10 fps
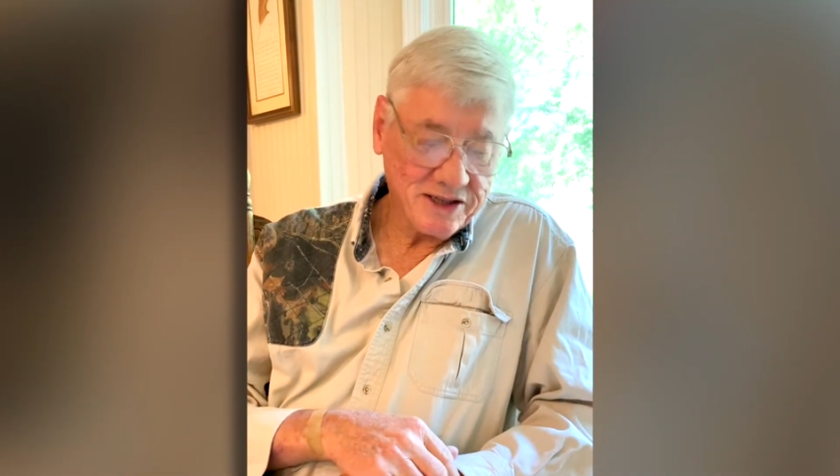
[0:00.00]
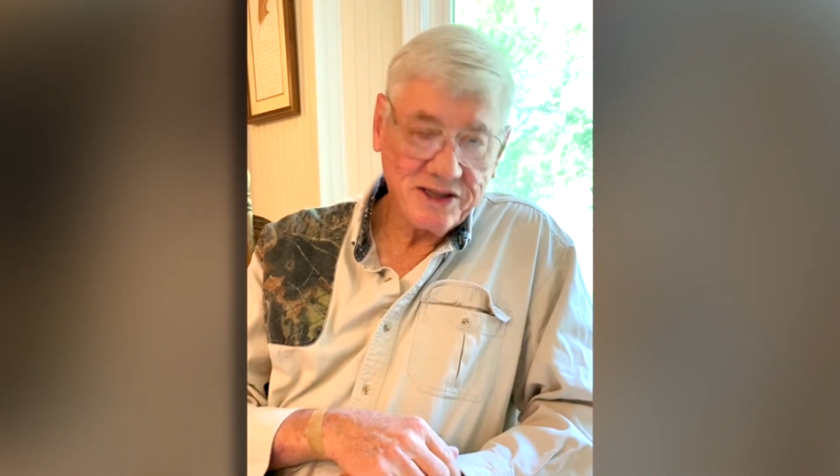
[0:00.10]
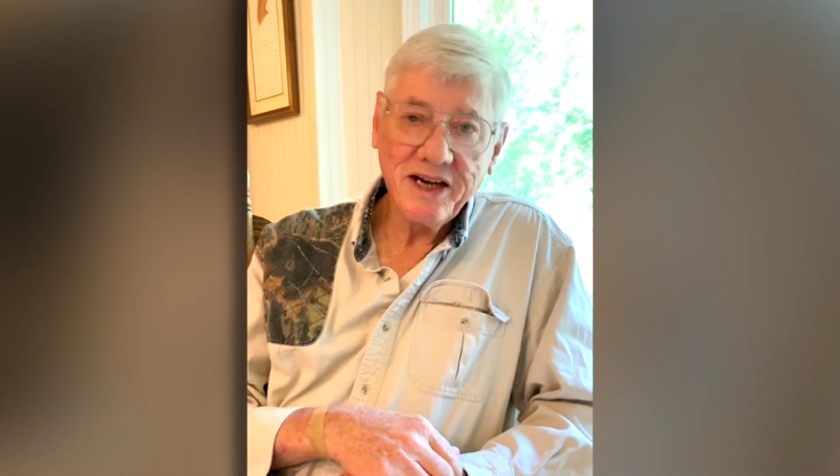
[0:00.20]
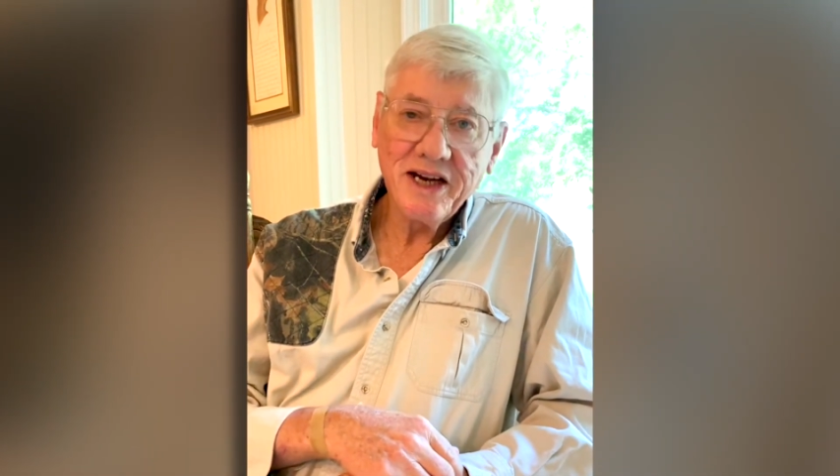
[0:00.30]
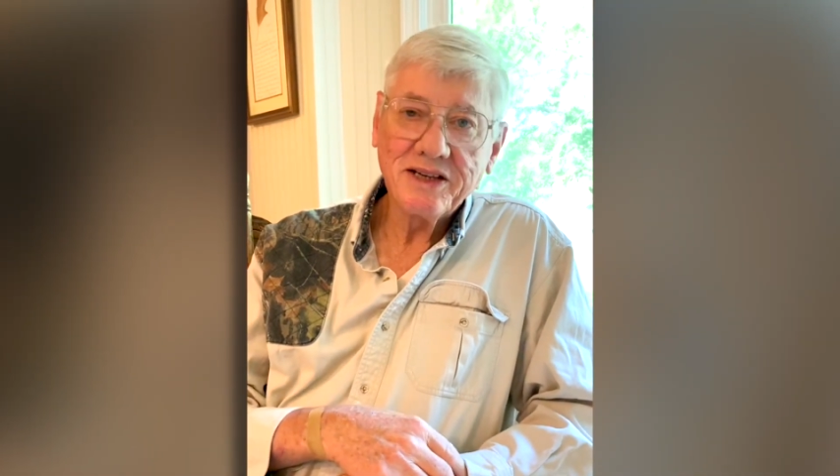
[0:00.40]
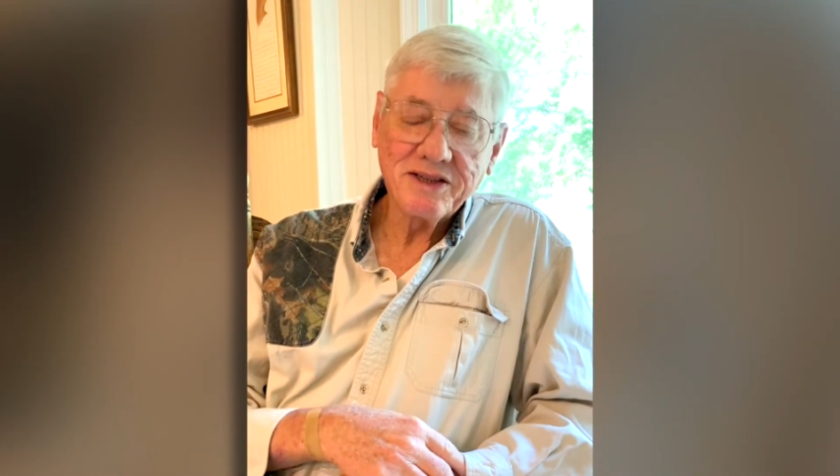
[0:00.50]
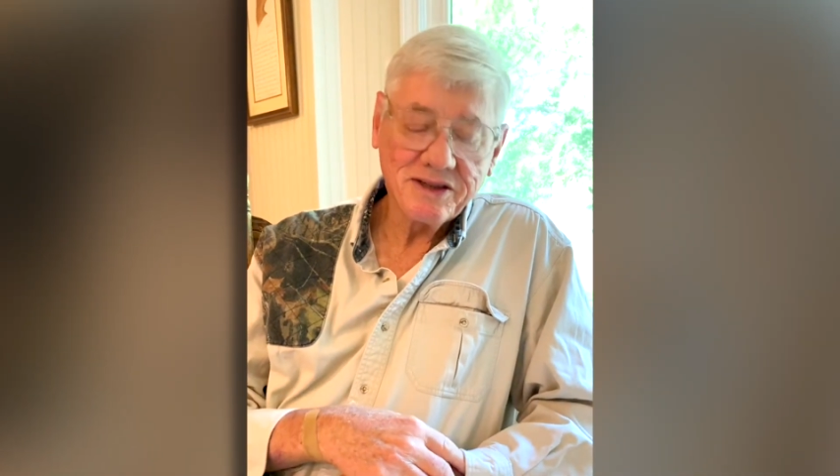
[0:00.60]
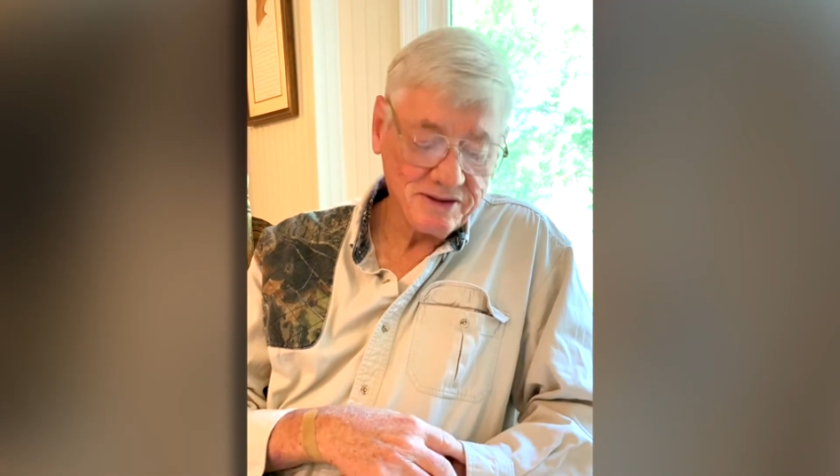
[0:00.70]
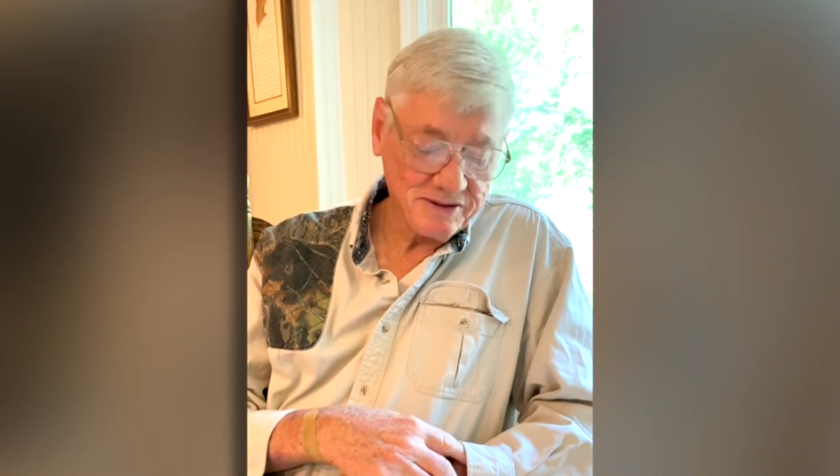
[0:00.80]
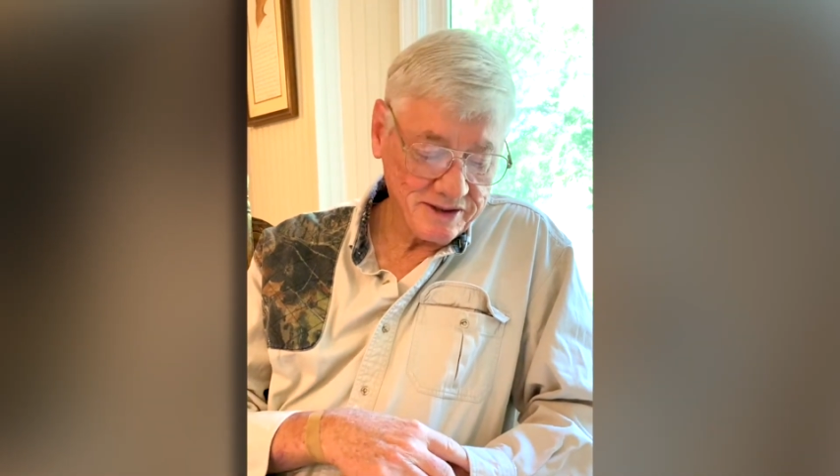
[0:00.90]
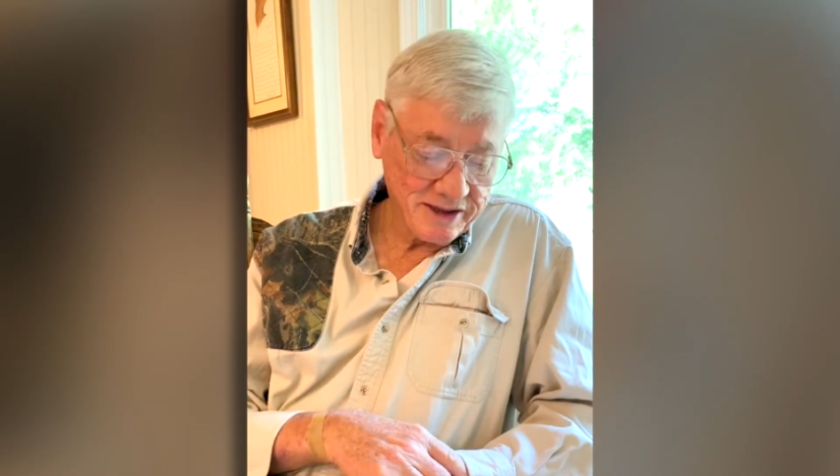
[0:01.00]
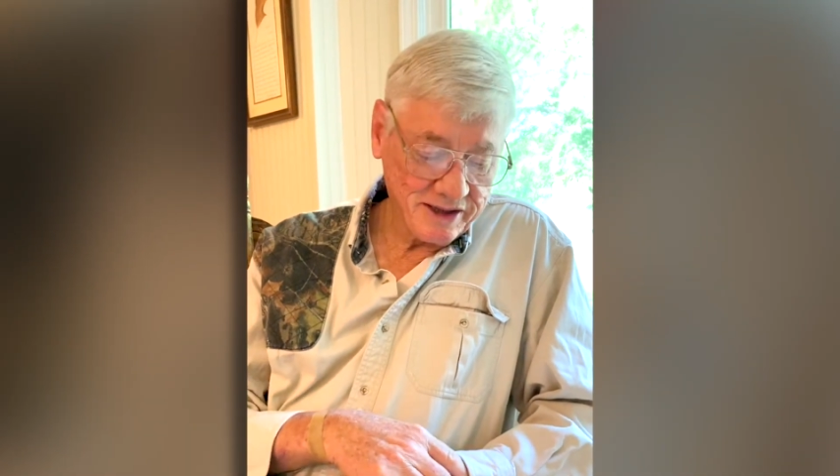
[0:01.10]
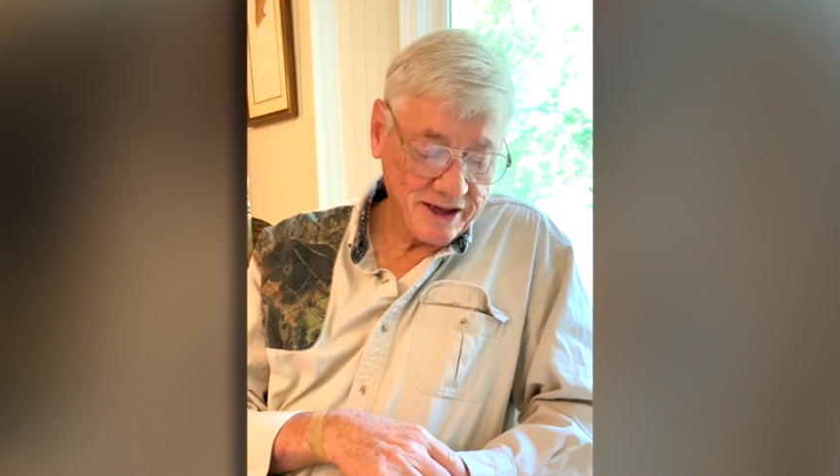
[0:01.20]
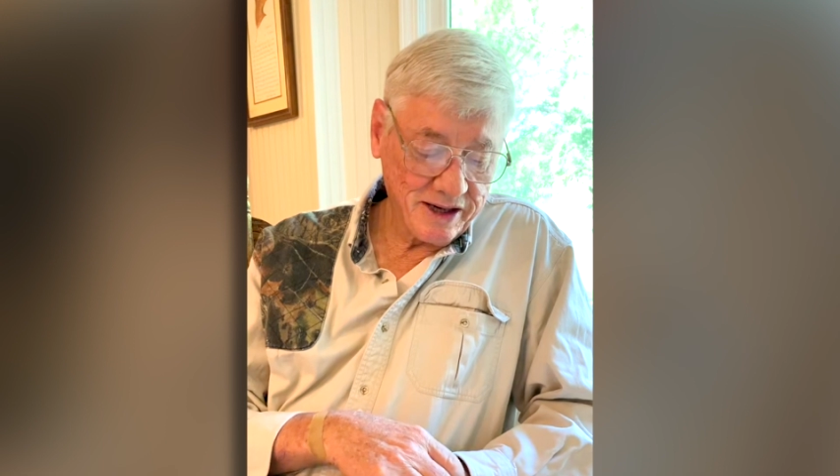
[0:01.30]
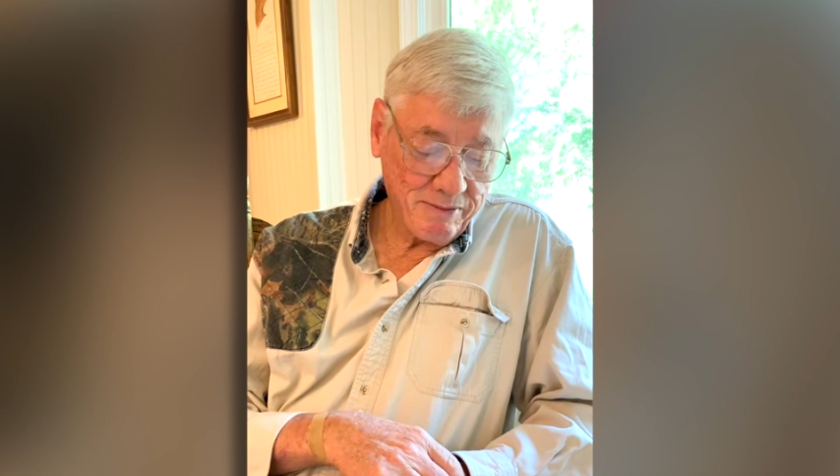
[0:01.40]
chest,
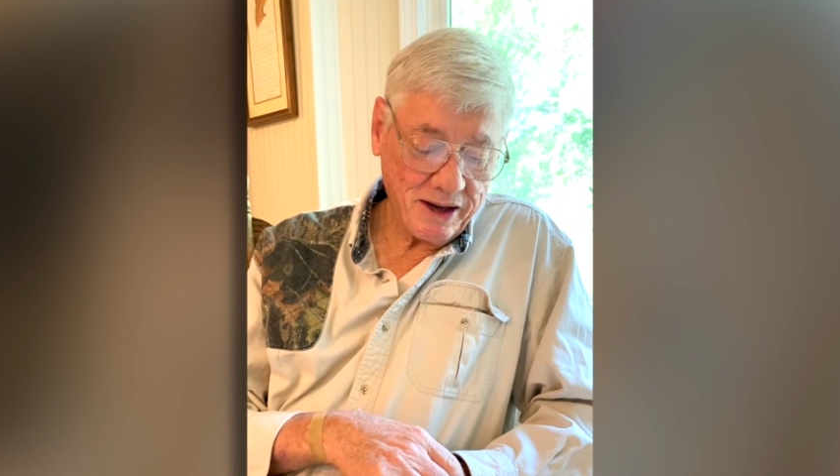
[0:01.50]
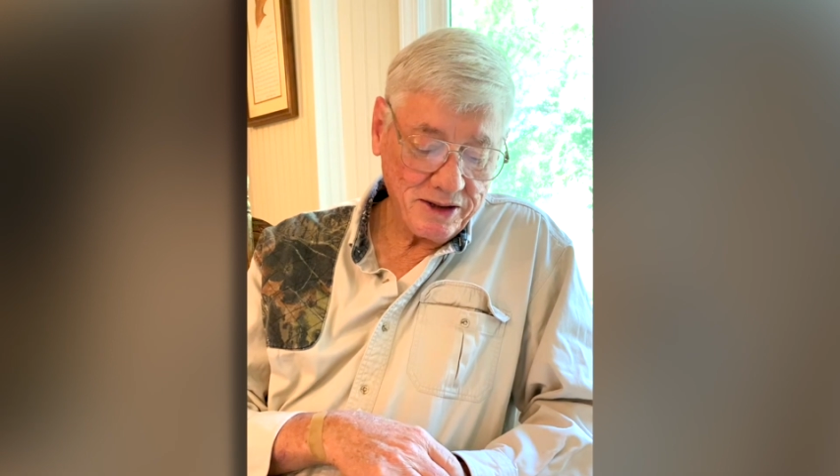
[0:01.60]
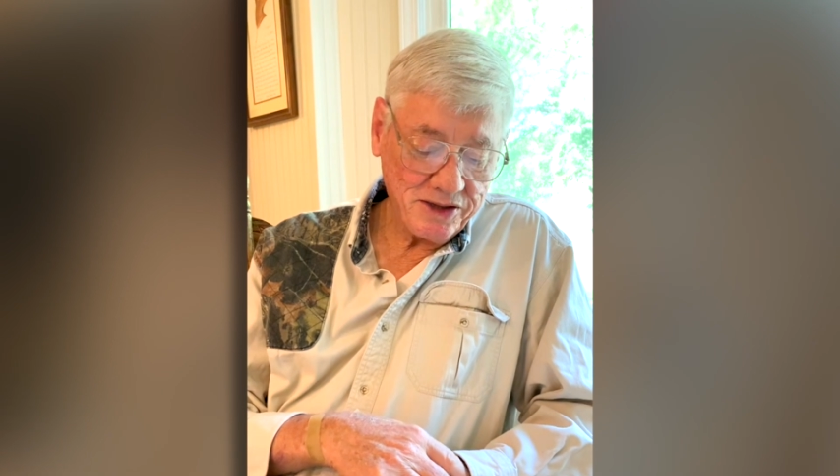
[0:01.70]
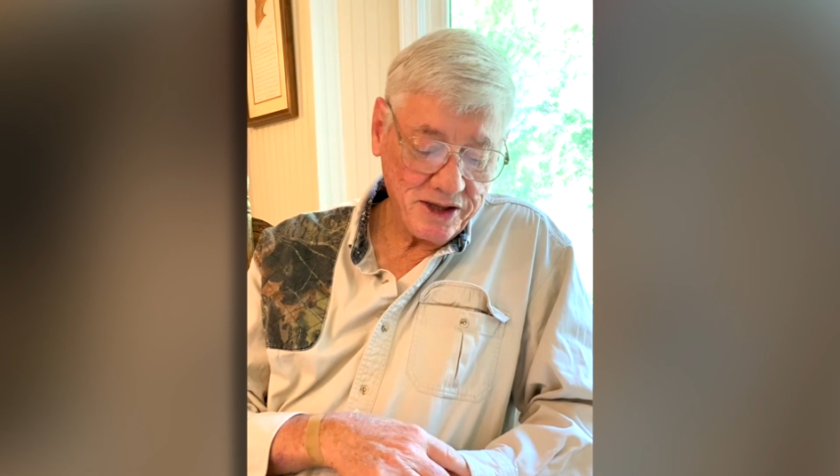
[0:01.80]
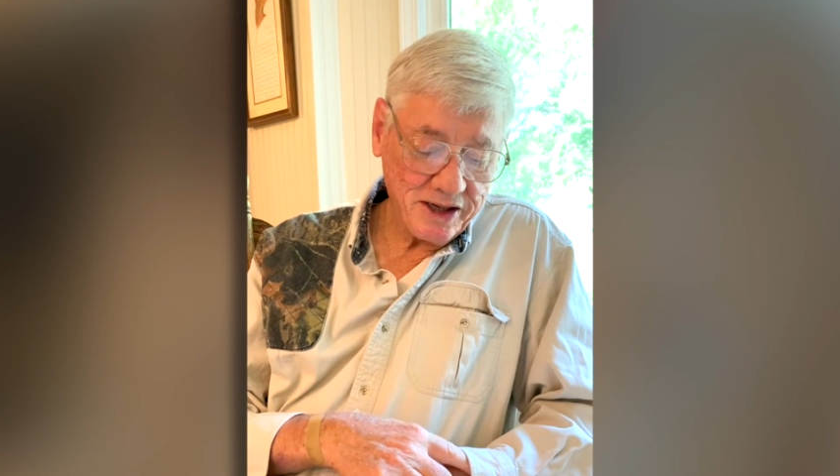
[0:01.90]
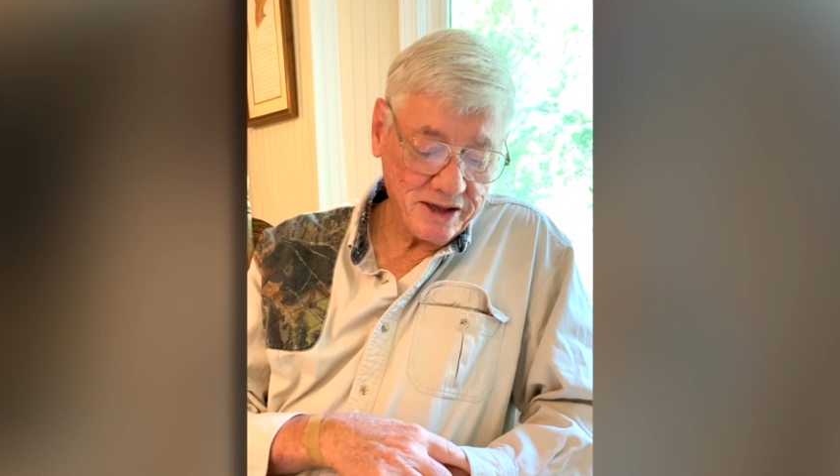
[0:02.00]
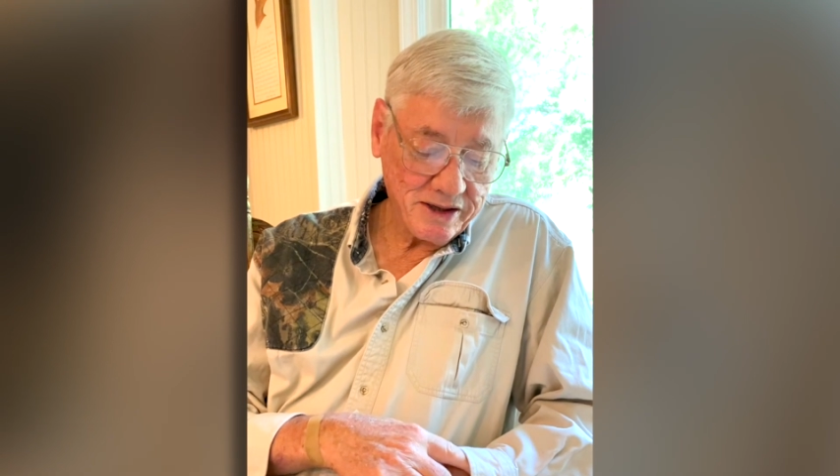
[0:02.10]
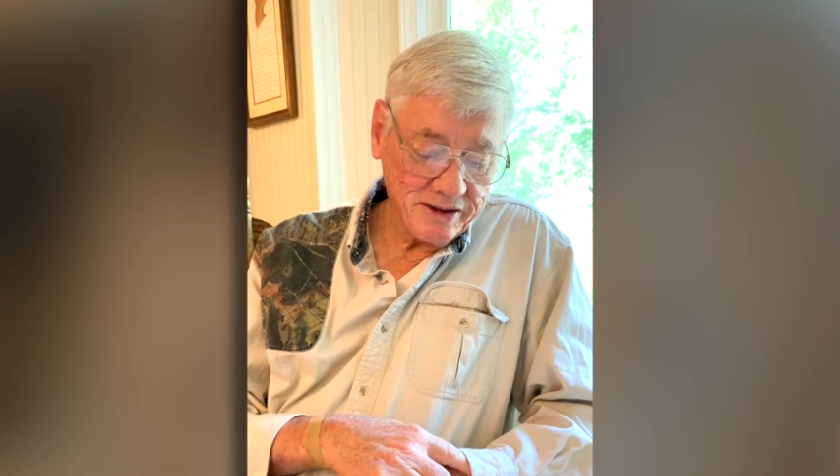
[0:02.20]
my cheek